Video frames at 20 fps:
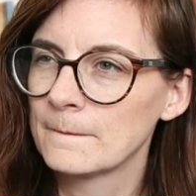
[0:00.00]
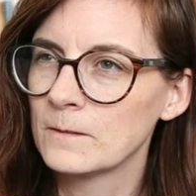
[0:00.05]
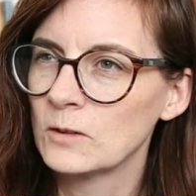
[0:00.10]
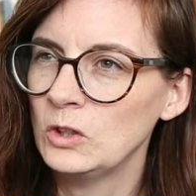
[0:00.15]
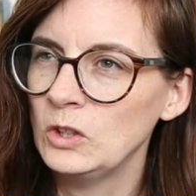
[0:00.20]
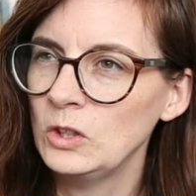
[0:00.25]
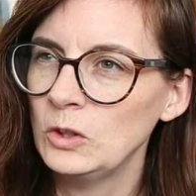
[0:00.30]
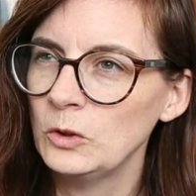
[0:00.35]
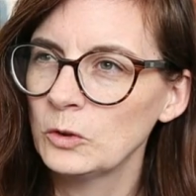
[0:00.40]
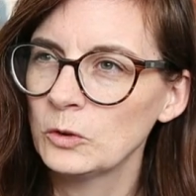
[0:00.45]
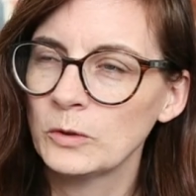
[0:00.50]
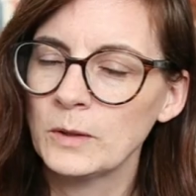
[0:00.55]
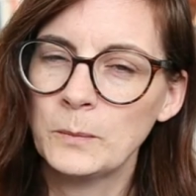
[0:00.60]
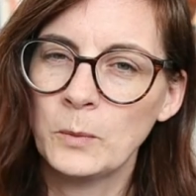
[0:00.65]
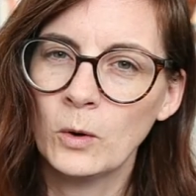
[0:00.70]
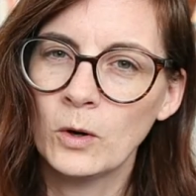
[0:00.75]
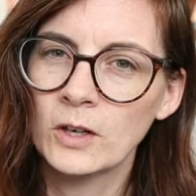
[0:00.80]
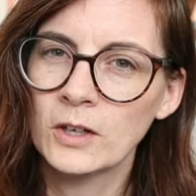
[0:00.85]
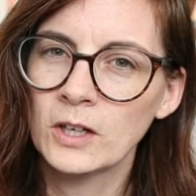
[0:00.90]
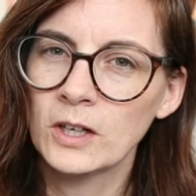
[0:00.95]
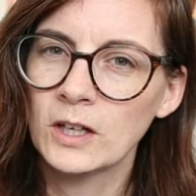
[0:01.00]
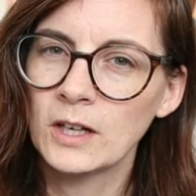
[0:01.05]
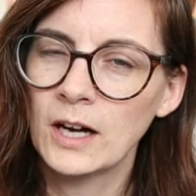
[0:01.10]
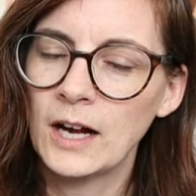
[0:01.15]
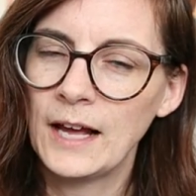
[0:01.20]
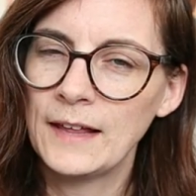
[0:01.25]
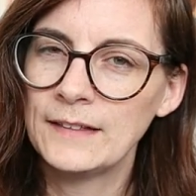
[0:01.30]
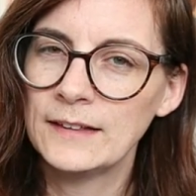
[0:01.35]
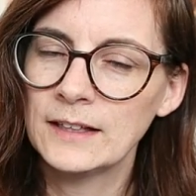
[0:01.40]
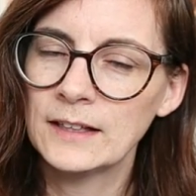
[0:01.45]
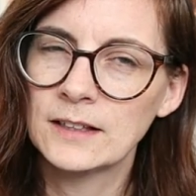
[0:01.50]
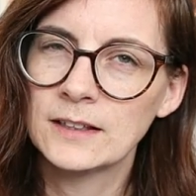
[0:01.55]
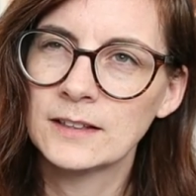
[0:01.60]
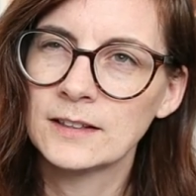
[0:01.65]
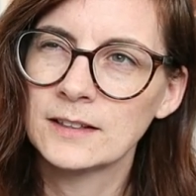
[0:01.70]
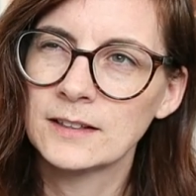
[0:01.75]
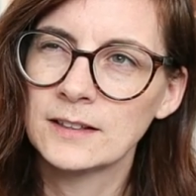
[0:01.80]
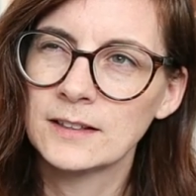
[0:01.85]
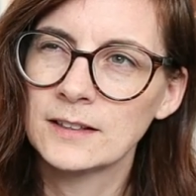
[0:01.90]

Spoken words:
news reporter, I think